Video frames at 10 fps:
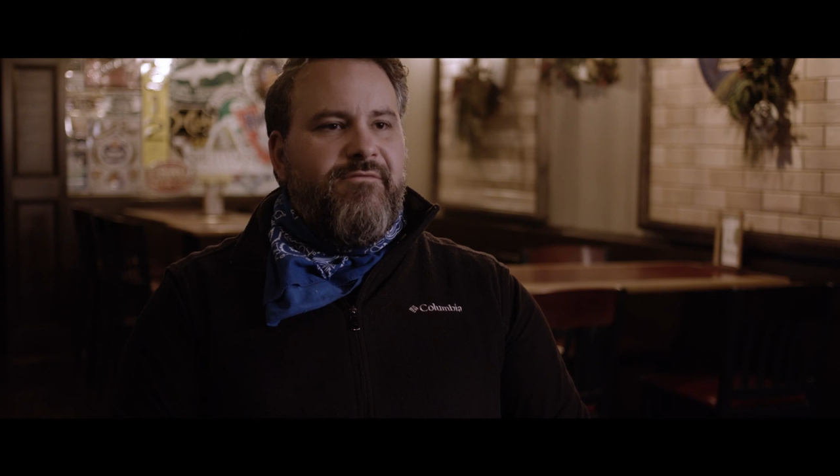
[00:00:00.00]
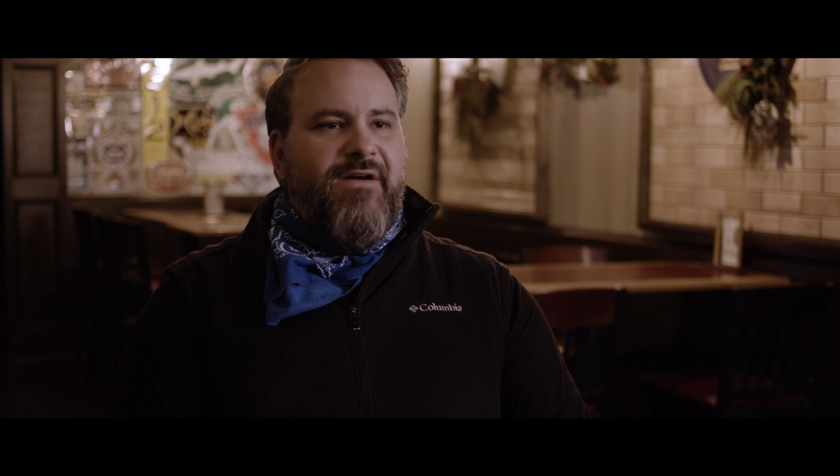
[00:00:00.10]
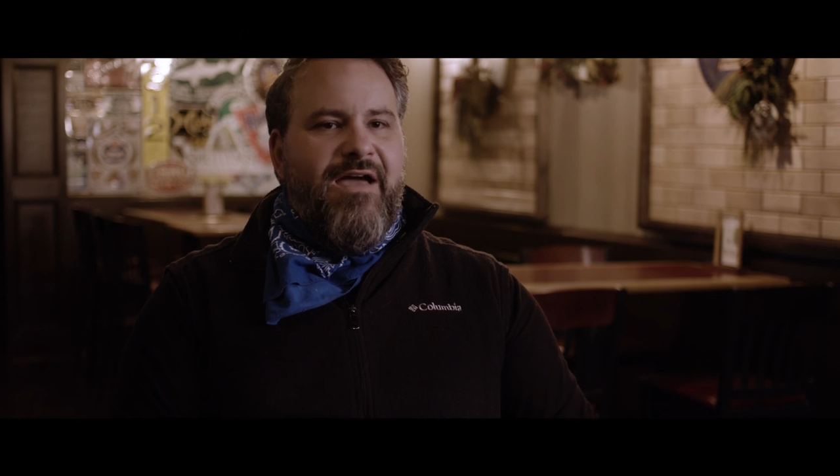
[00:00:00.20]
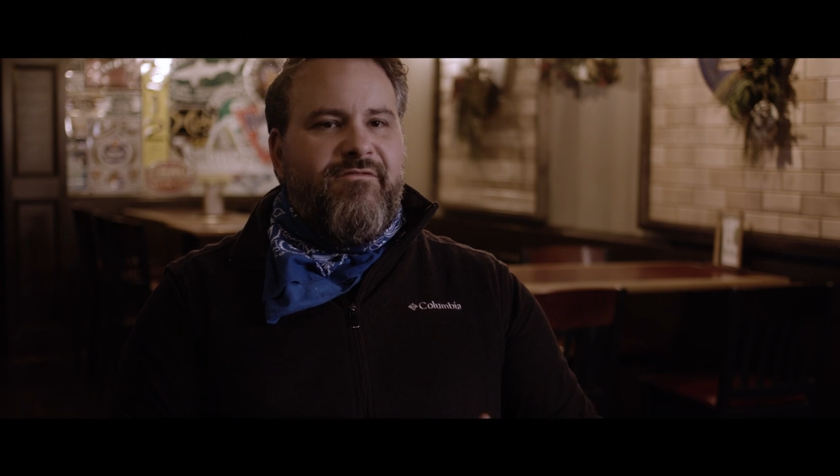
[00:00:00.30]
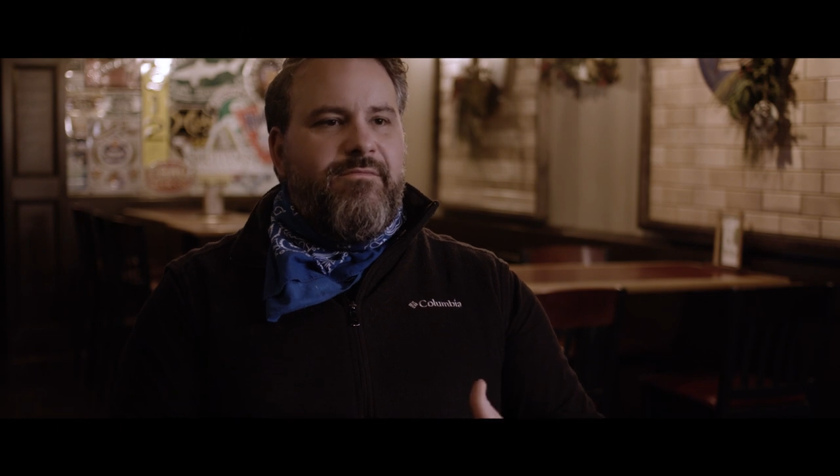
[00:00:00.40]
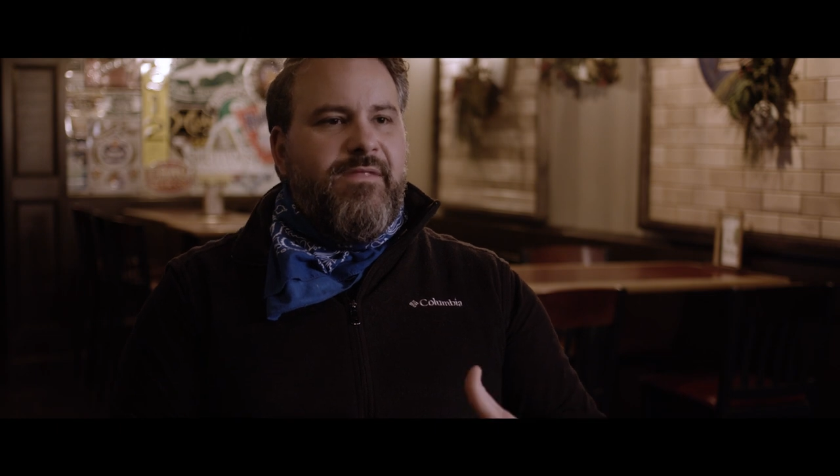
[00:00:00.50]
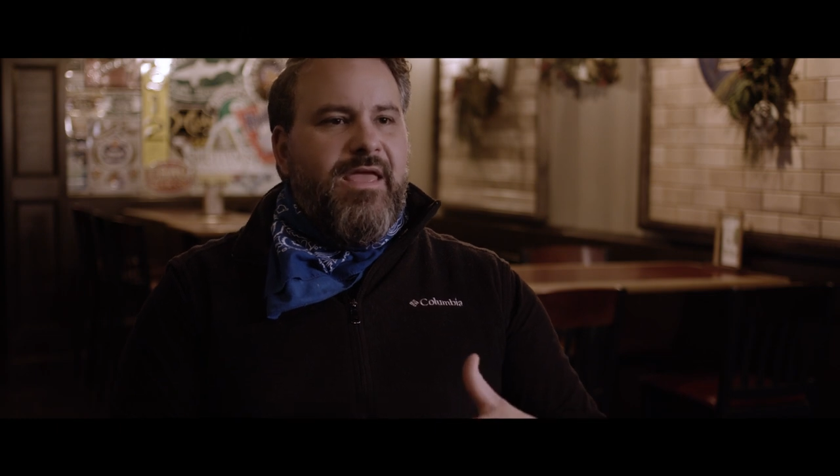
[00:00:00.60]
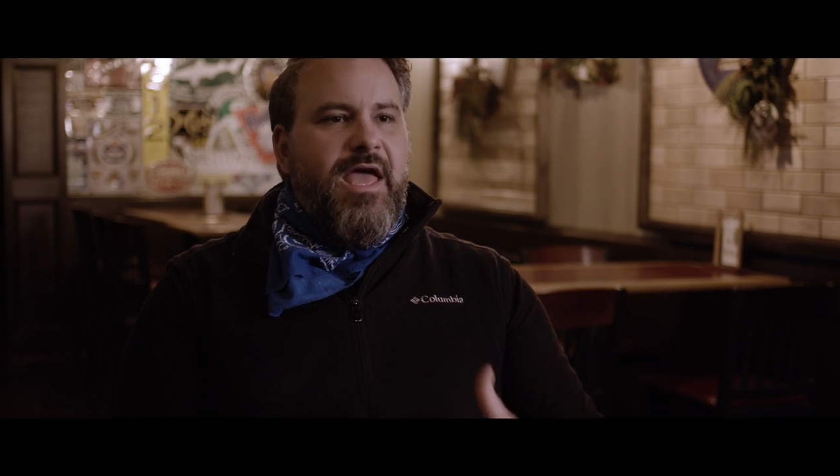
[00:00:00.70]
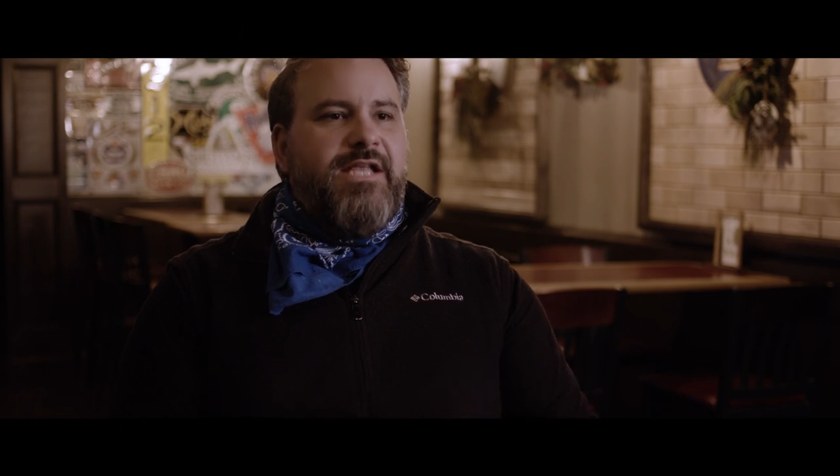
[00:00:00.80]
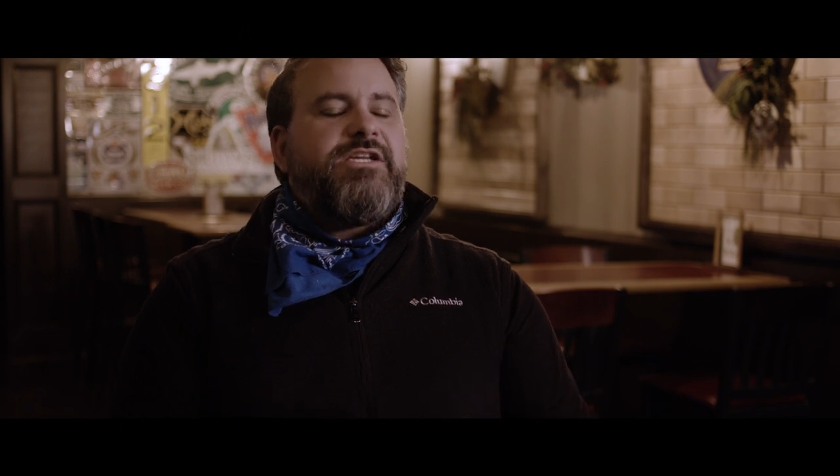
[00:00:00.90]
if I haven't
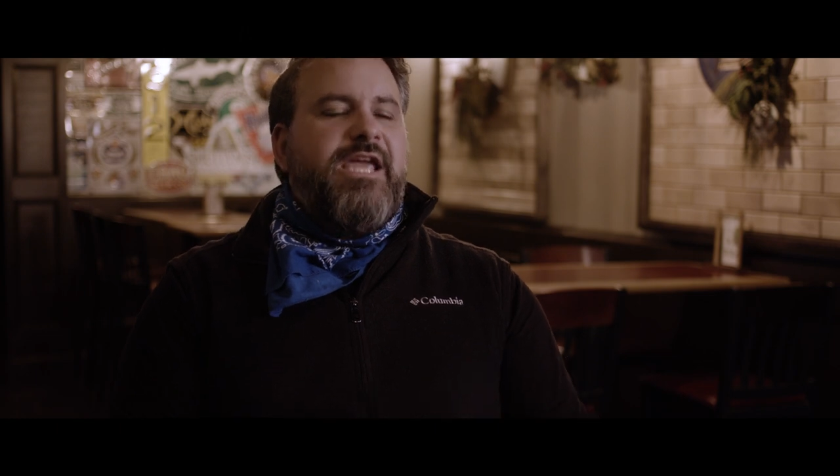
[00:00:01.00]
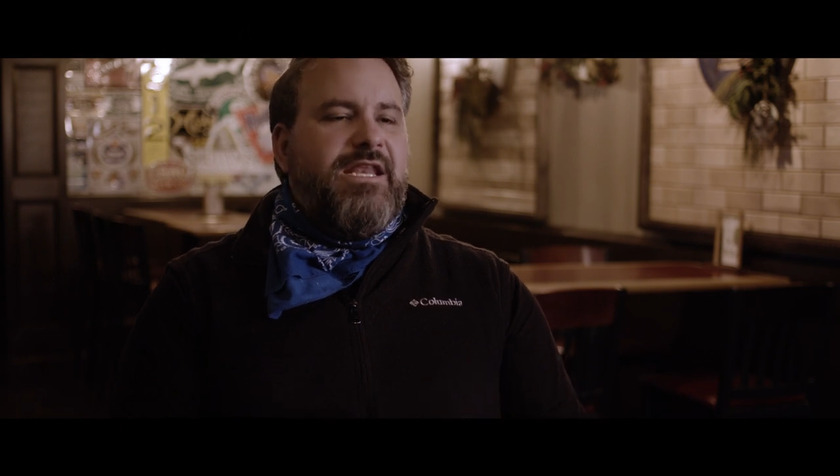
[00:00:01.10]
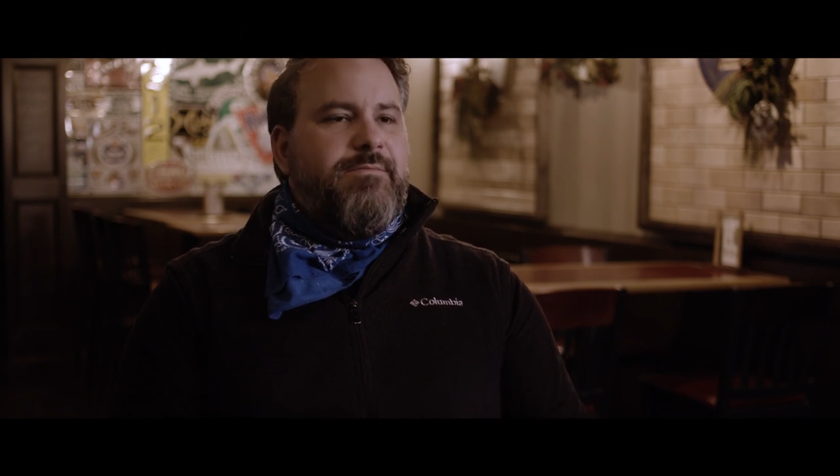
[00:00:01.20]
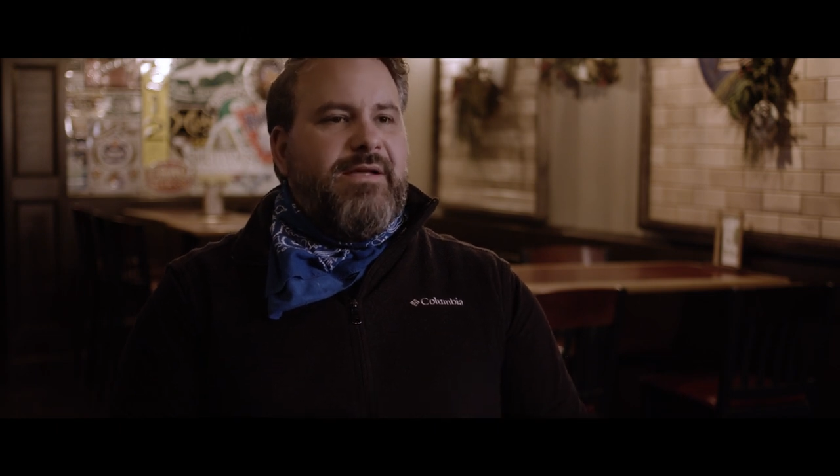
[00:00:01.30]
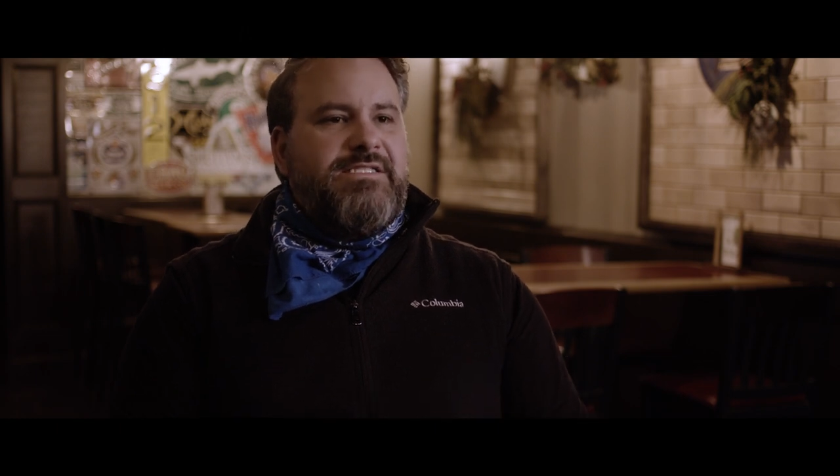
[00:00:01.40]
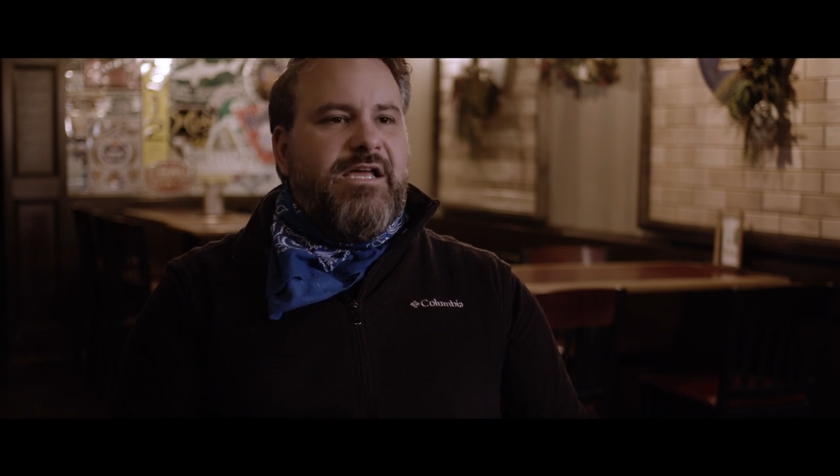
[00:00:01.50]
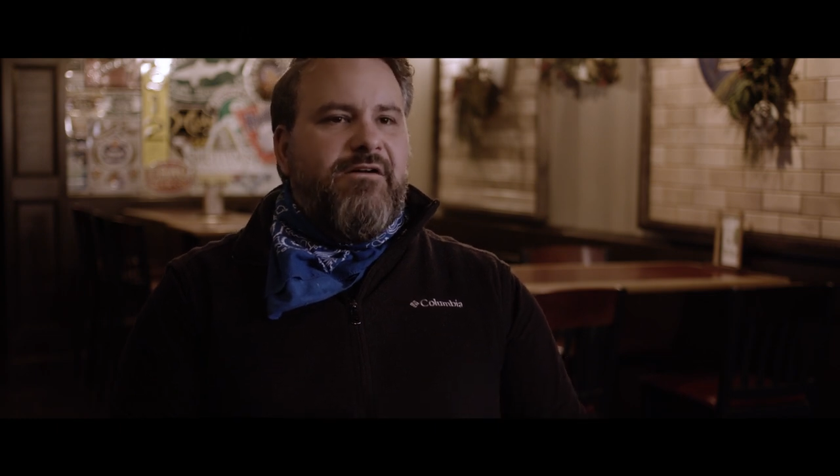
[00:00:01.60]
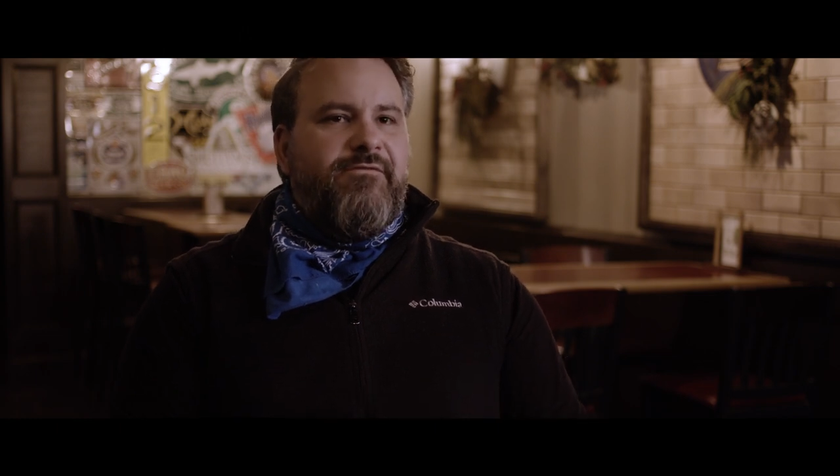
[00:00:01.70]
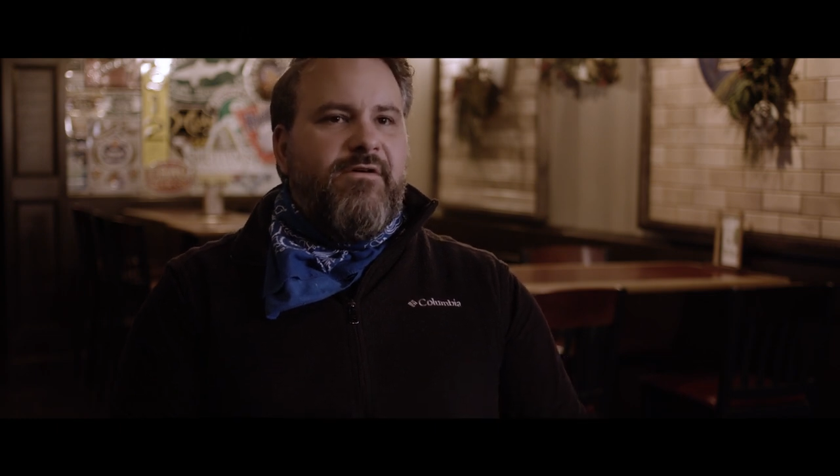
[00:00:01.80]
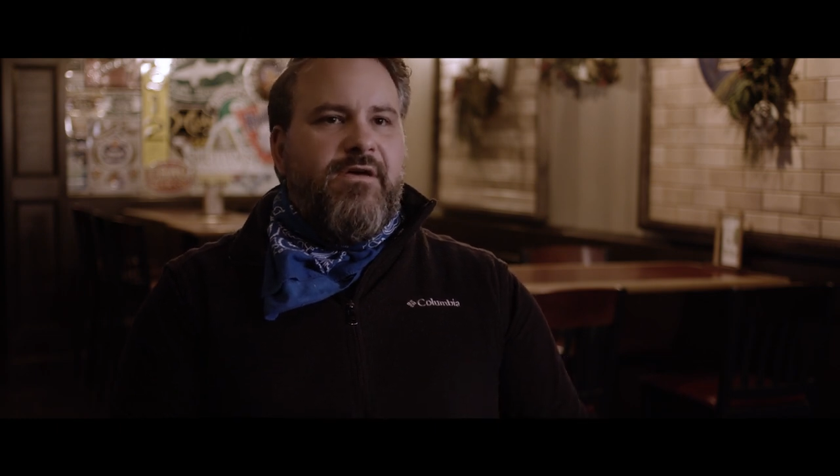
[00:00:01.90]
educated
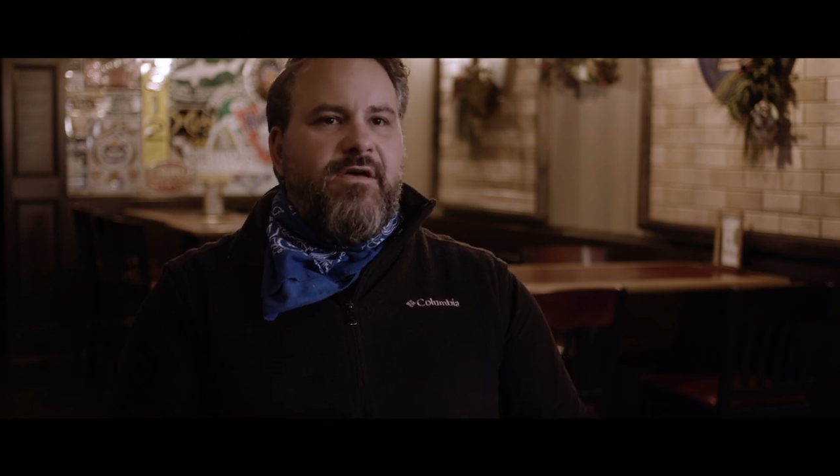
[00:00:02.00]
myself